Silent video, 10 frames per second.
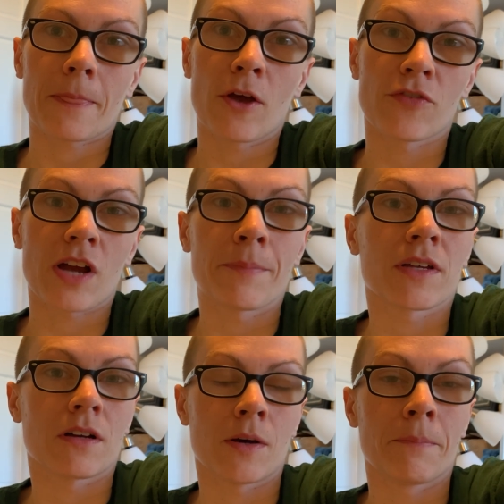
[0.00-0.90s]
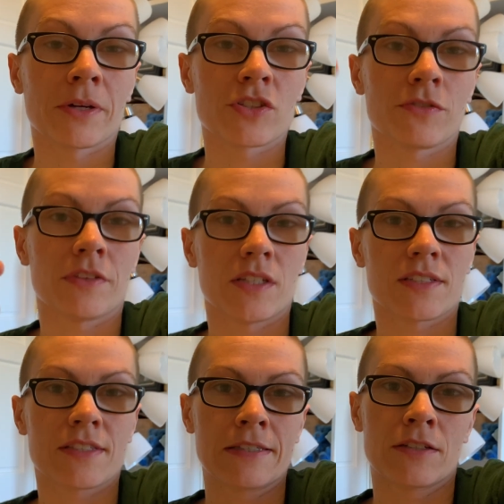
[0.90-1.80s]
overcoming a bunch of
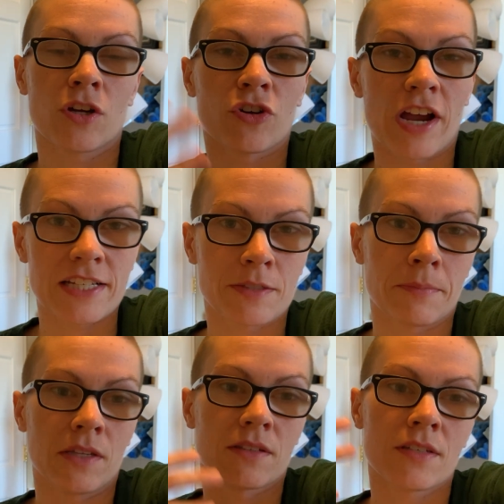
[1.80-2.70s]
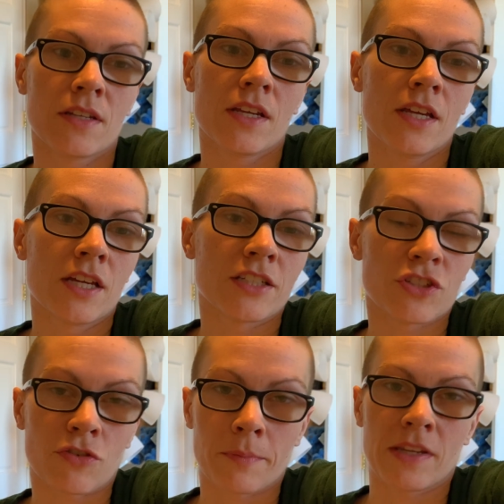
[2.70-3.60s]
this harassment,
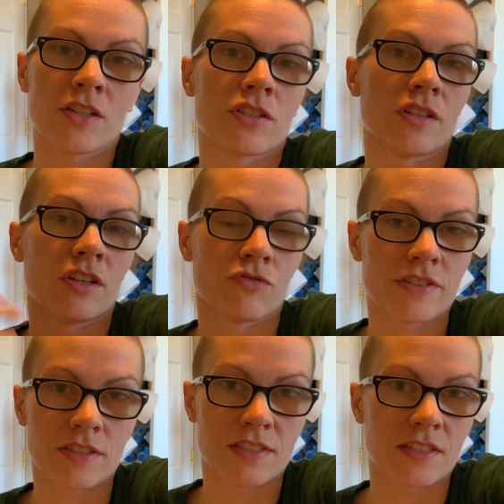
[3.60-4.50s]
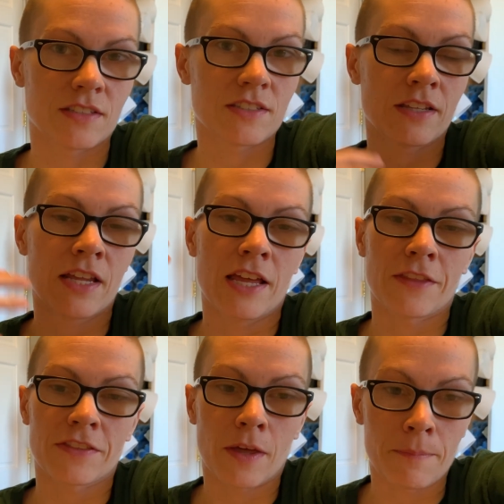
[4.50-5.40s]
discrimination, and resistance
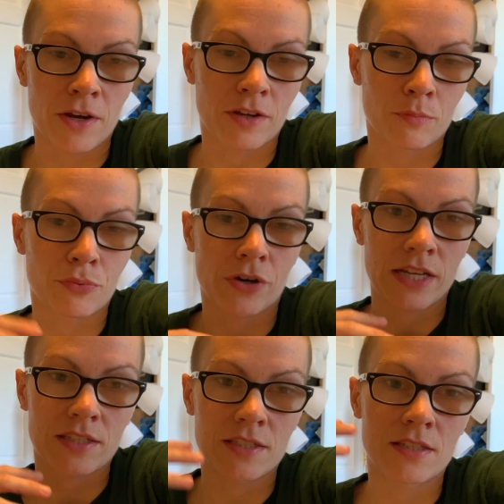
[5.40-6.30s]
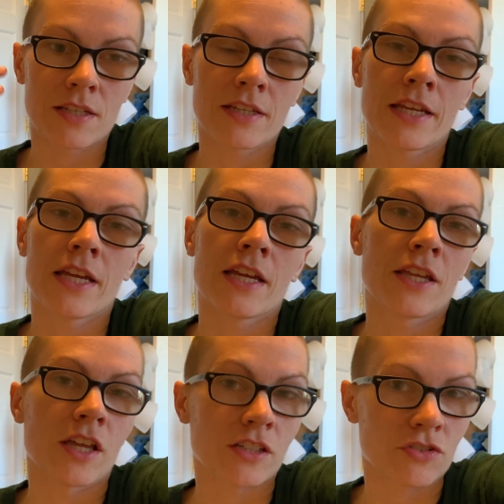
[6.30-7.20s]
that the American press,
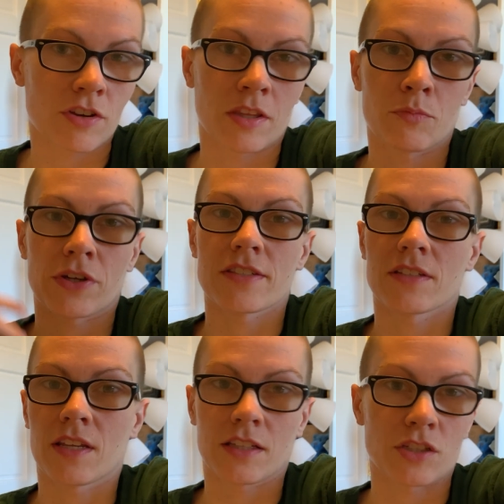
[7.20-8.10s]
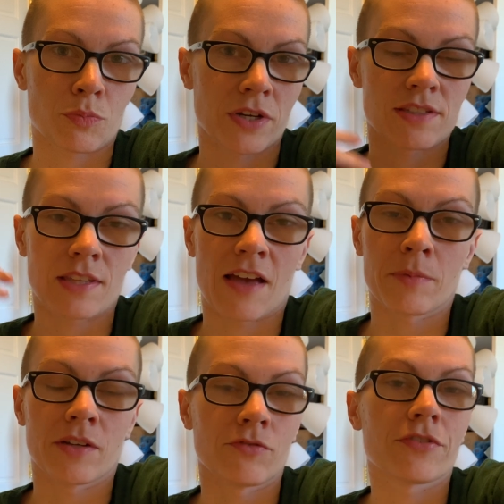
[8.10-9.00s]
Australian press, and English press have
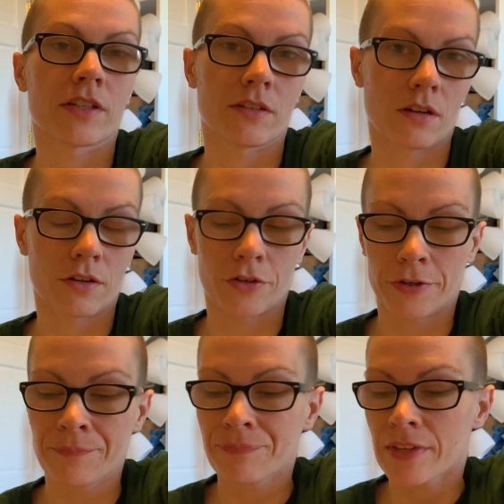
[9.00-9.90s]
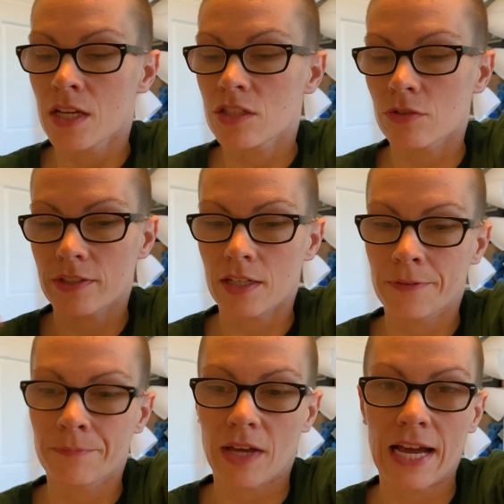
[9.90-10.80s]
been inflicting on her. So it's like,
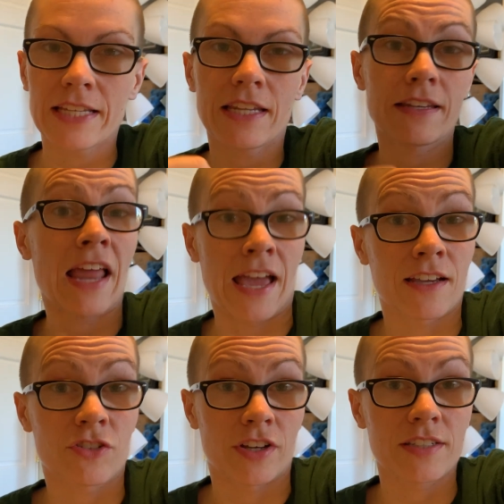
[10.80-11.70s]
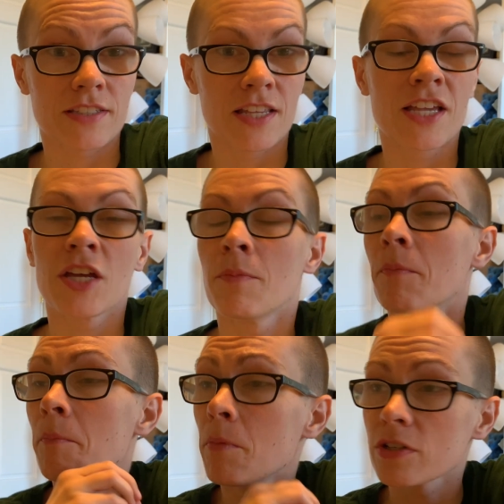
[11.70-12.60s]
I need an actress.
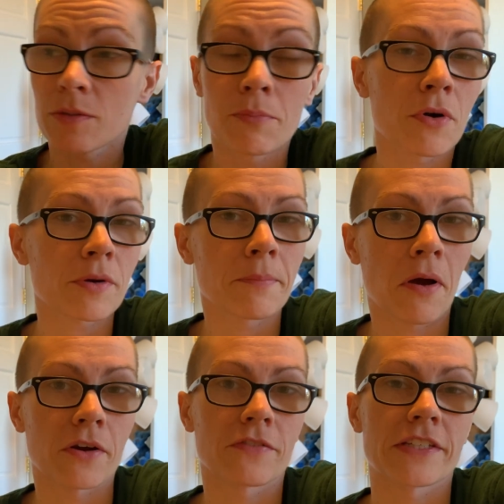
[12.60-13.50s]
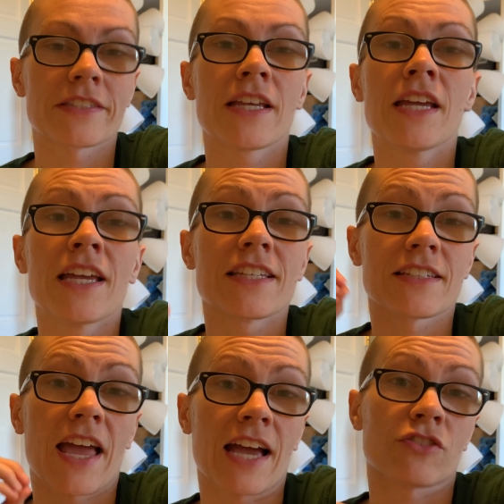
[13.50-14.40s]
Most important part of this is
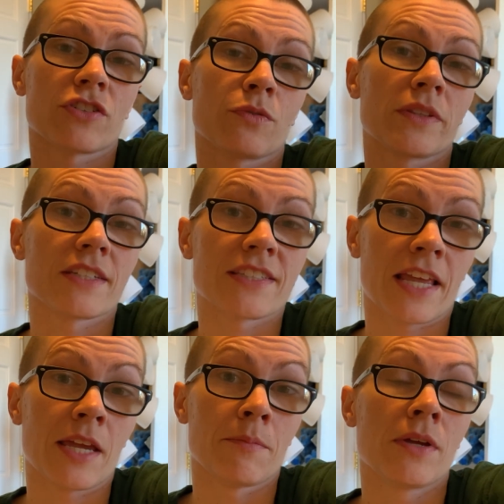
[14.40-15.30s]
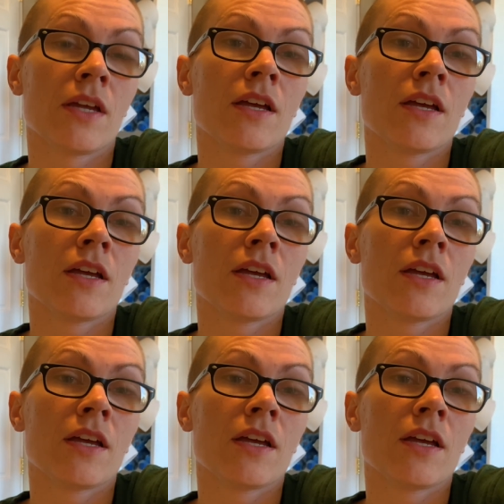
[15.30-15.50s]
an actress with the same